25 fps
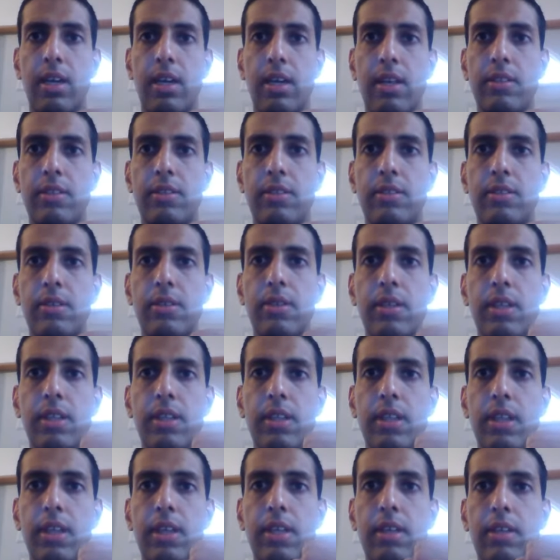during
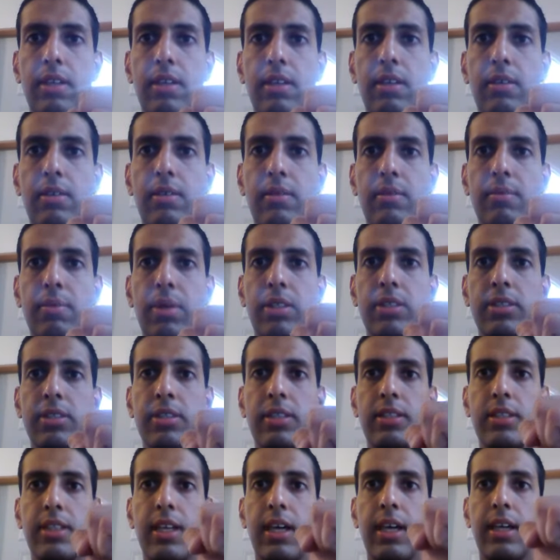the piston
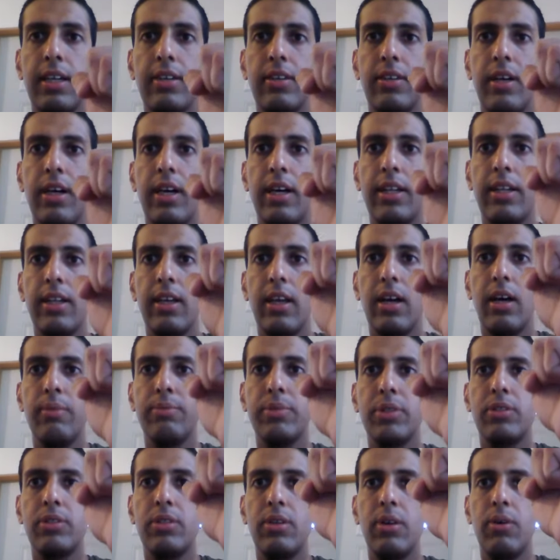cycle on the
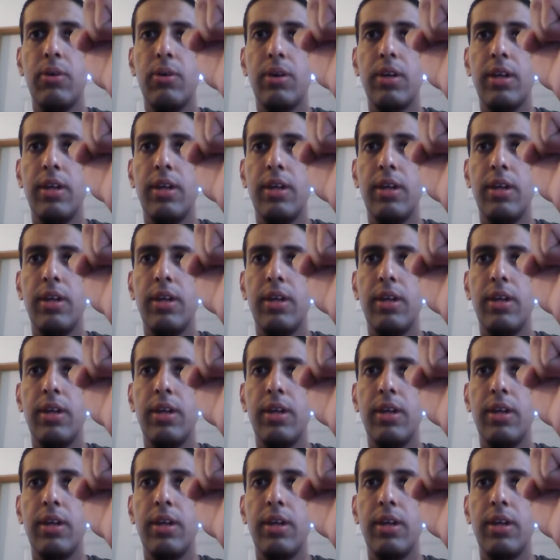upstroke.